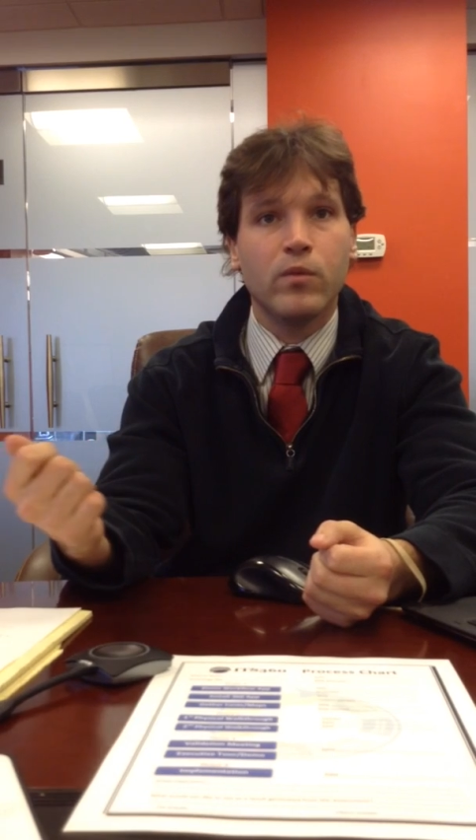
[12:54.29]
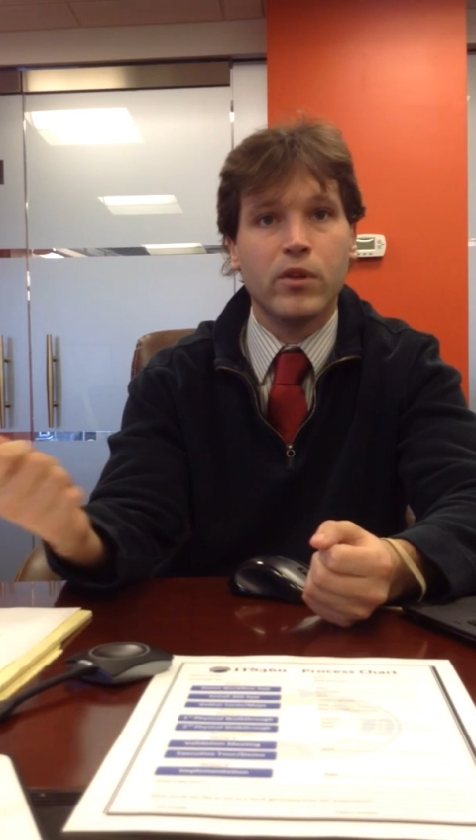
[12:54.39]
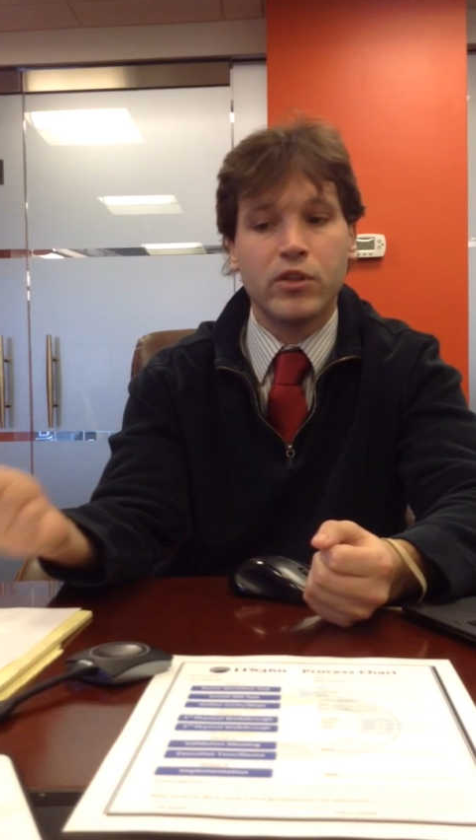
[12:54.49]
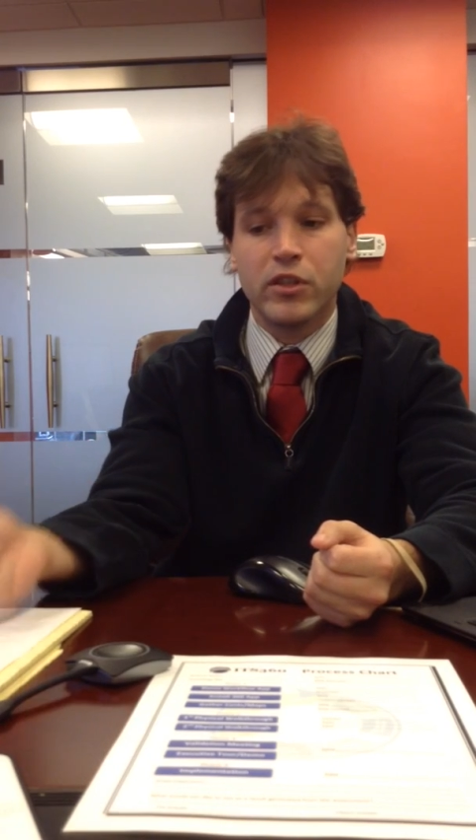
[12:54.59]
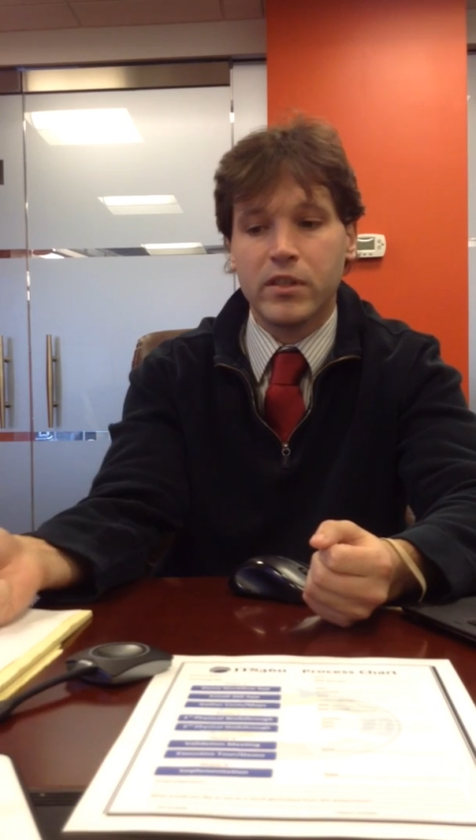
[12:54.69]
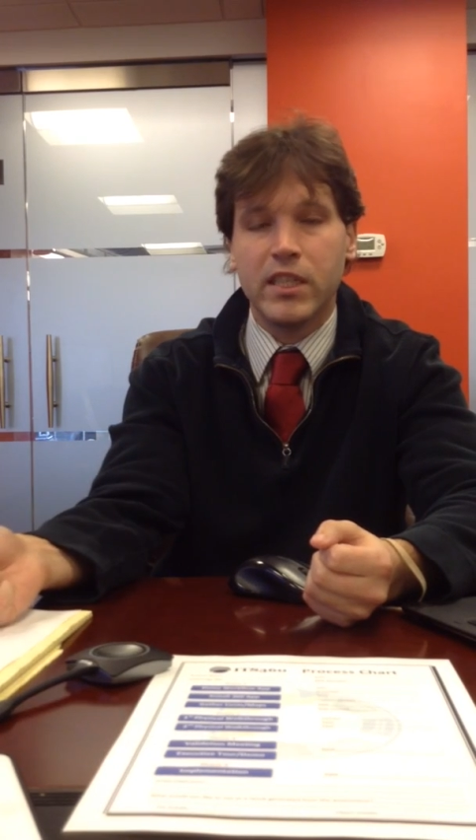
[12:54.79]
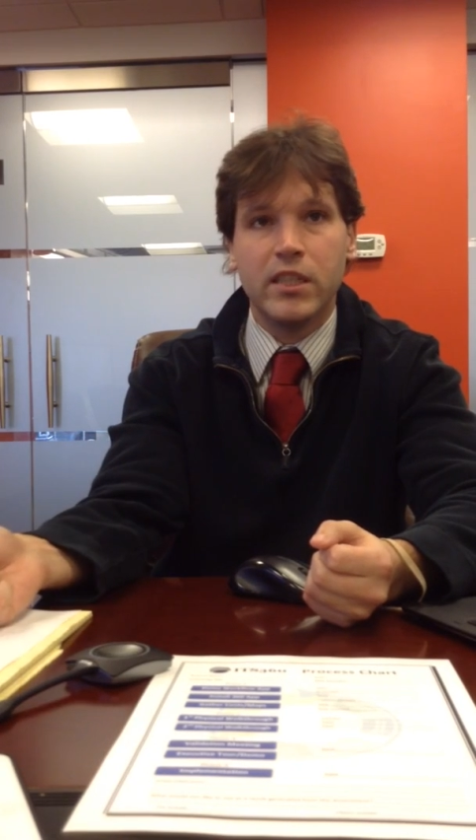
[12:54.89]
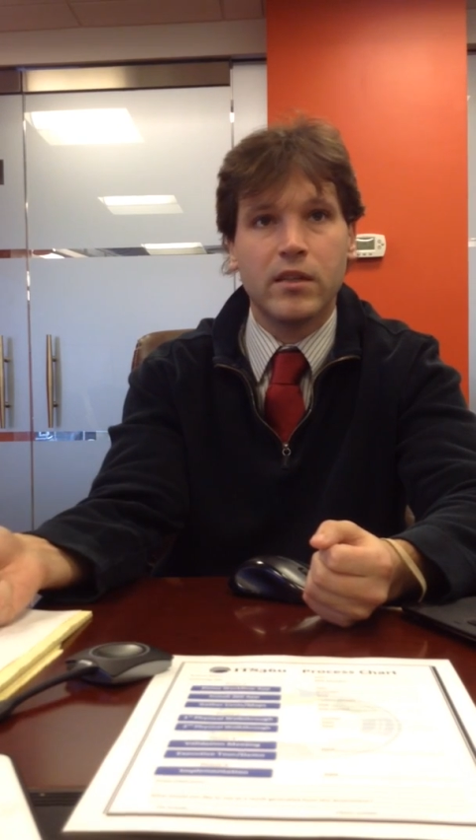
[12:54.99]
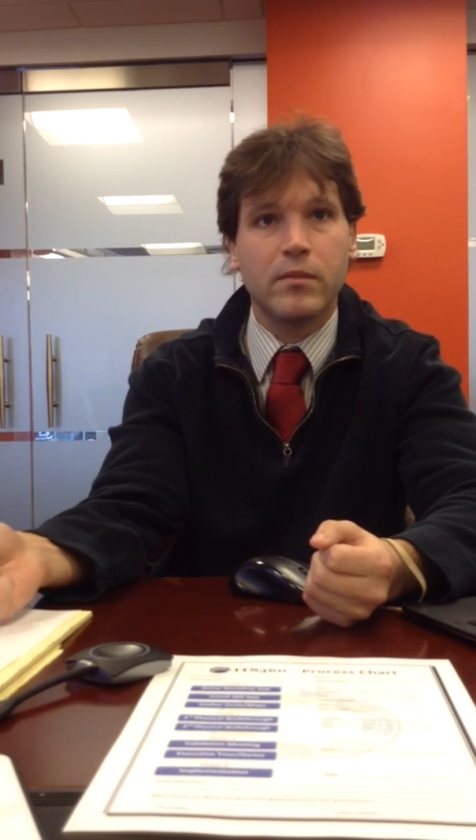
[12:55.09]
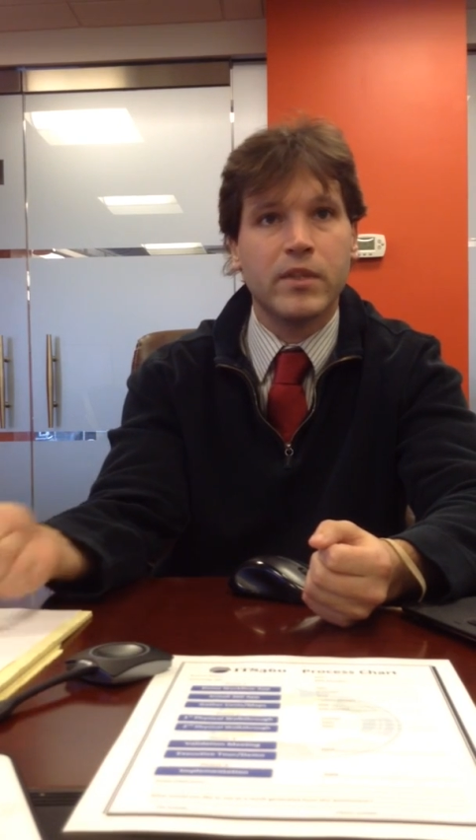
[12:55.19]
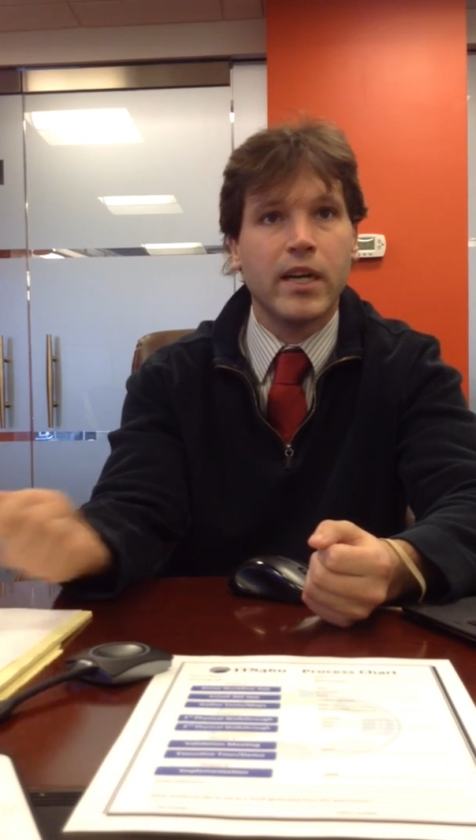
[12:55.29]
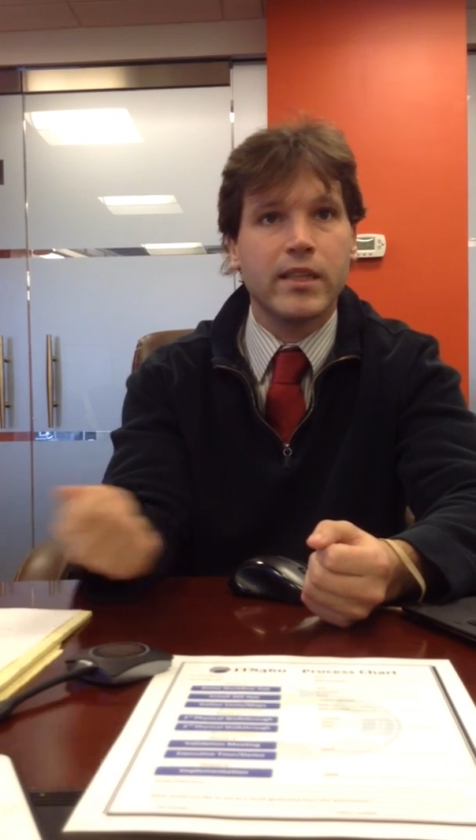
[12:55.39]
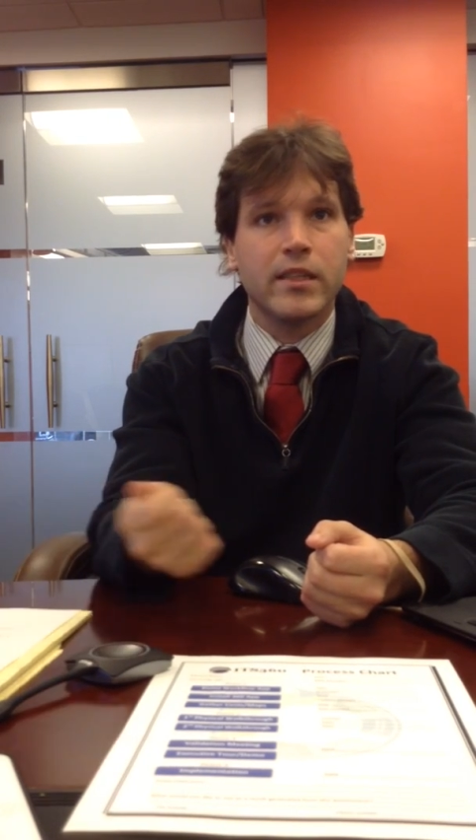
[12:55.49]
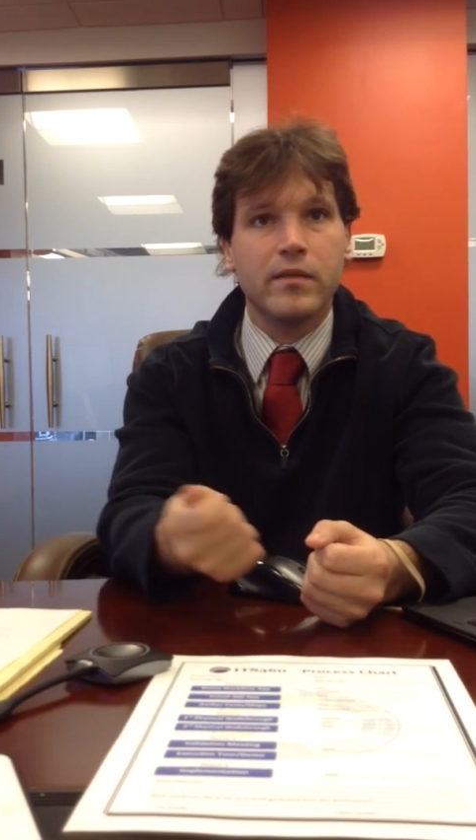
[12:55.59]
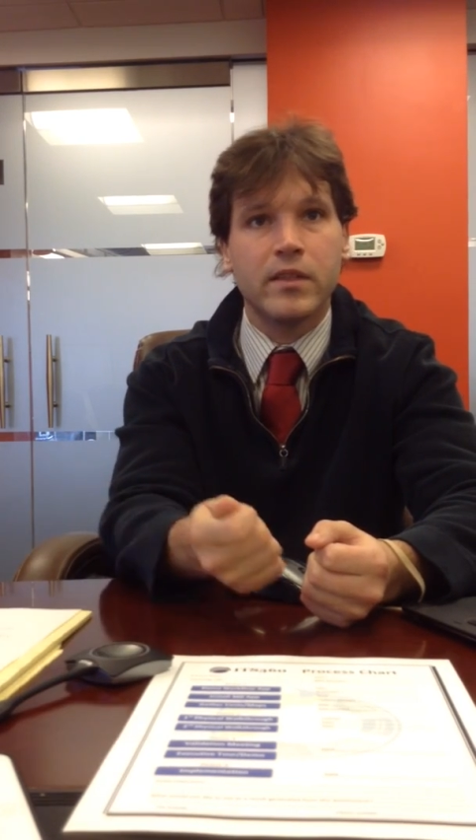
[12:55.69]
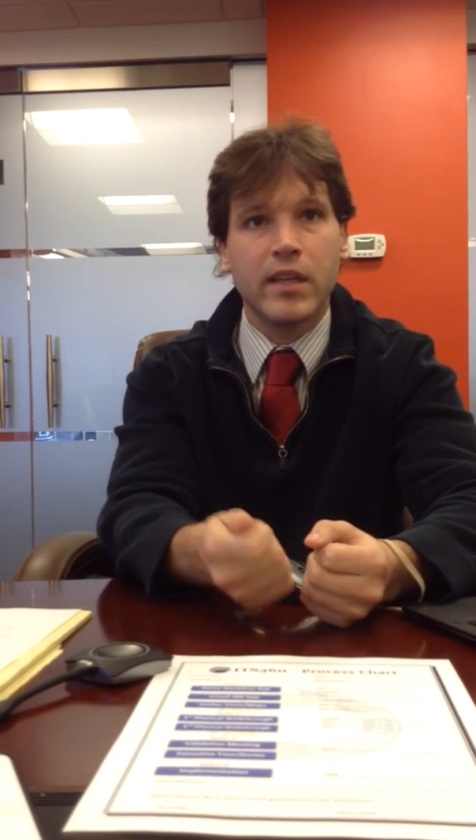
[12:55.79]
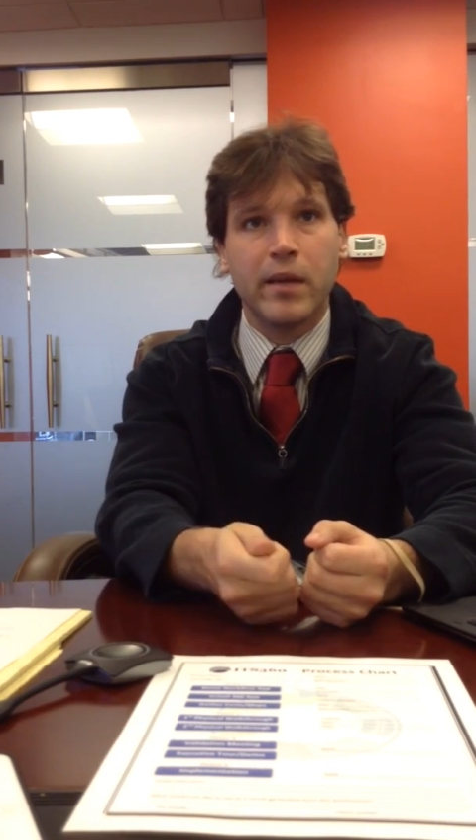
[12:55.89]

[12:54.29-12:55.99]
your strategic objectives,